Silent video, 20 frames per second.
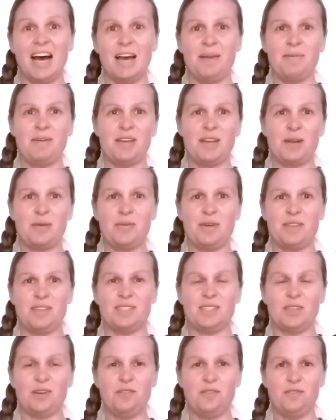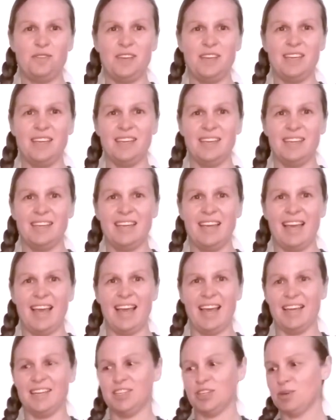I'm here with Sophie
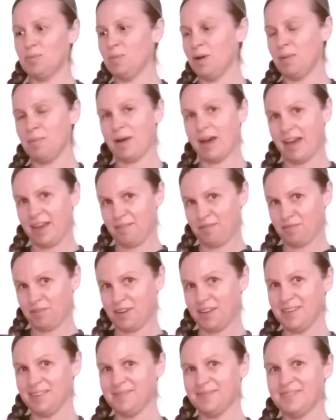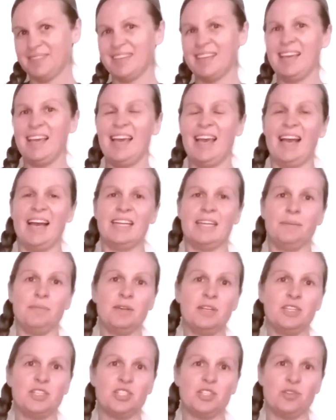and her mom Ivory, and
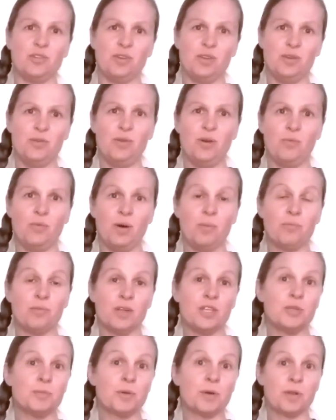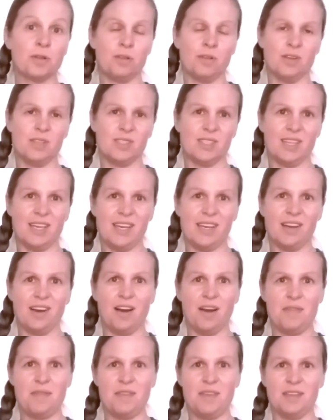I'm going to show you what breech birth looks like
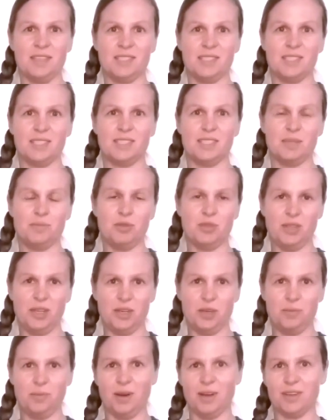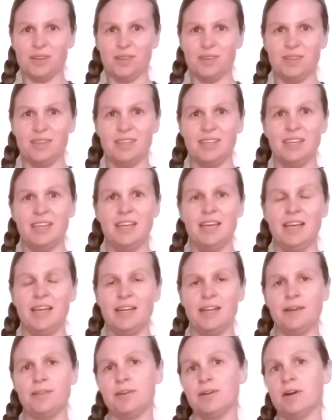on this simulator model.
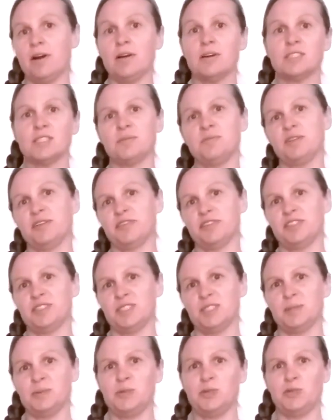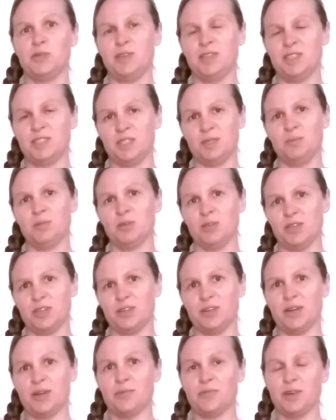Now, there are some differences between the
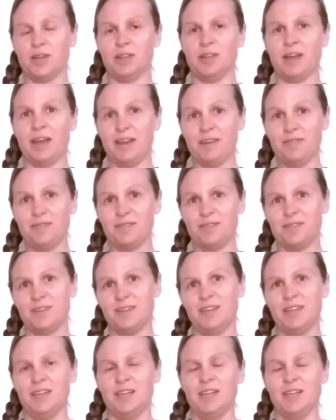simulator and real life.